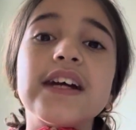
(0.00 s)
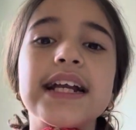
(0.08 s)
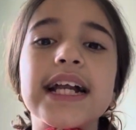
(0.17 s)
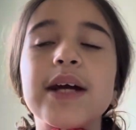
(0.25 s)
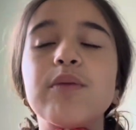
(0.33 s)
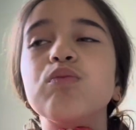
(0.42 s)
and
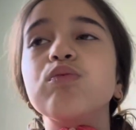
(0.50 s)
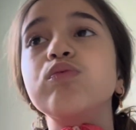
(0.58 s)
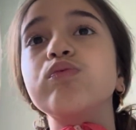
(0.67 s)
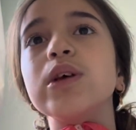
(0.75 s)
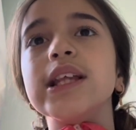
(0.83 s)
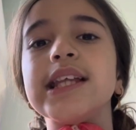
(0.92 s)
I
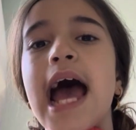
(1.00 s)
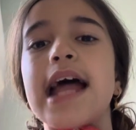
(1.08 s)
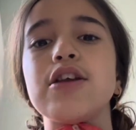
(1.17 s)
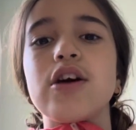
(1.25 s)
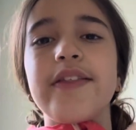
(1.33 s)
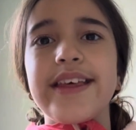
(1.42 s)
really had
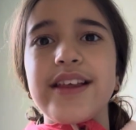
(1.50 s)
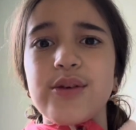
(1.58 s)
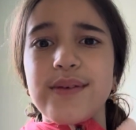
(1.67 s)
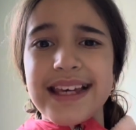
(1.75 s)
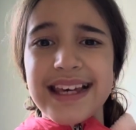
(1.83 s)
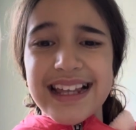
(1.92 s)
nothing to
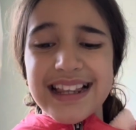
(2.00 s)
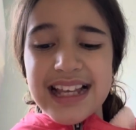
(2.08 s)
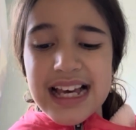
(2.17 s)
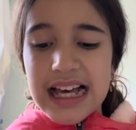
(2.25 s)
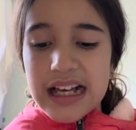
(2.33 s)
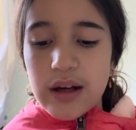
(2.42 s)
eat, and
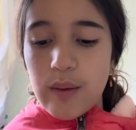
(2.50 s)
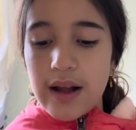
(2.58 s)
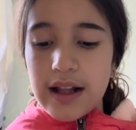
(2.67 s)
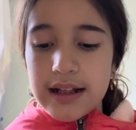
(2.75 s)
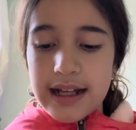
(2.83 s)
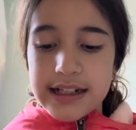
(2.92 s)

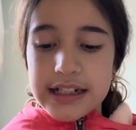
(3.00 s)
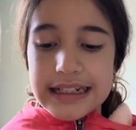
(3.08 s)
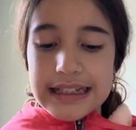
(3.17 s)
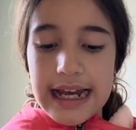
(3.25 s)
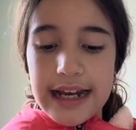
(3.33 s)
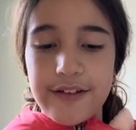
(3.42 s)
well, I
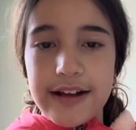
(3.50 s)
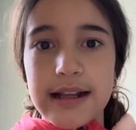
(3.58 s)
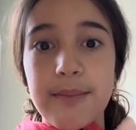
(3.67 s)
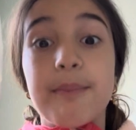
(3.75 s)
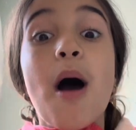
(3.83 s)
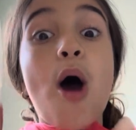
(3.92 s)
just kind of ate
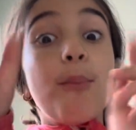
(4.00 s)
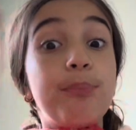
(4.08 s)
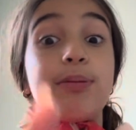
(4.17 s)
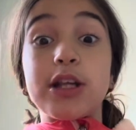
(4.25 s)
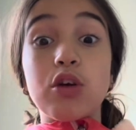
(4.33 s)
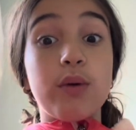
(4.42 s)
them.
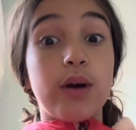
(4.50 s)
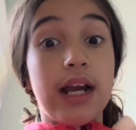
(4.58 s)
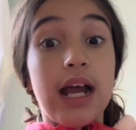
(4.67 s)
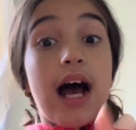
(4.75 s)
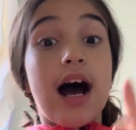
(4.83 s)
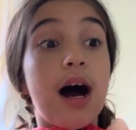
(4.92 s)
But don't worry.
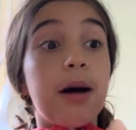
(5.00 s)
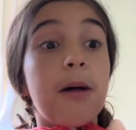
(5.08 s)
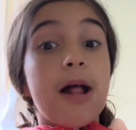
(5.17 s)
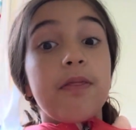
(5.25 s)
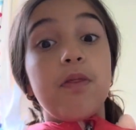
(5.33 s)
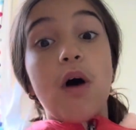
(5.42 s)

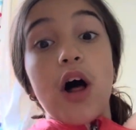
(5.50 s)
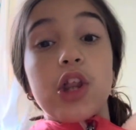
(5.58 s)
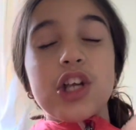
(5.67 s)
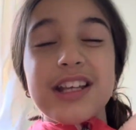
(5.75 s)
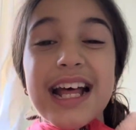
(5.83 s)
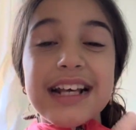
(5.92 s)
The other
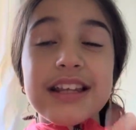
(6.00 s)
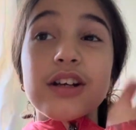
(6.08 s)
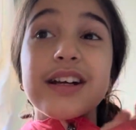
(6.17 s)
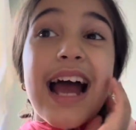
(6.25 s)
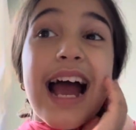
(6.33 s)
snacks are